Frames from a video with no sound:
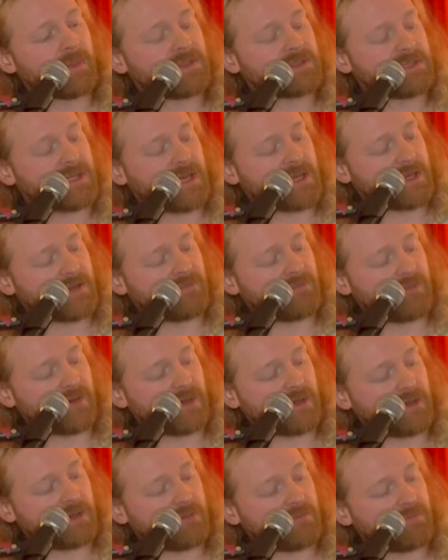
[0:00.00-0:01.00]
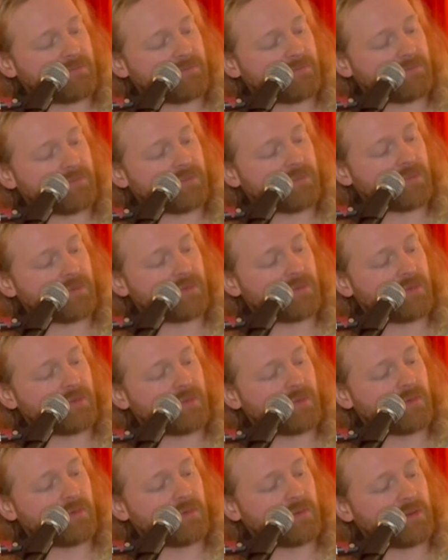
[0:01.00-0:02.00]
finger on
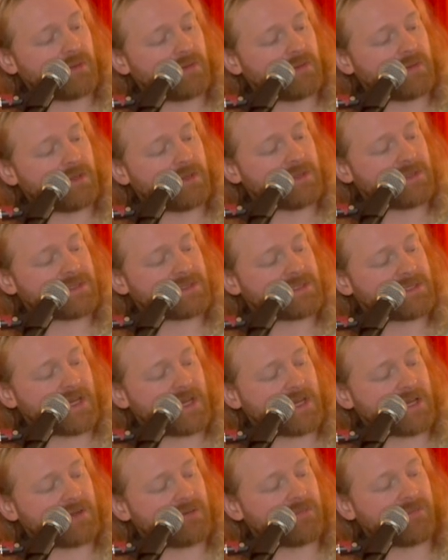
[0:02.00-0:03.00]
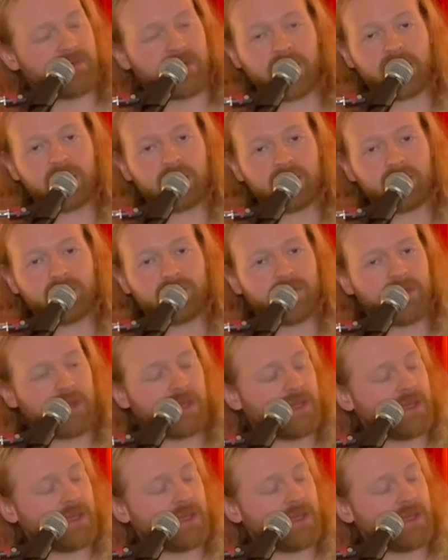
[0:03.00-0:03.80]
the second fret of the A string,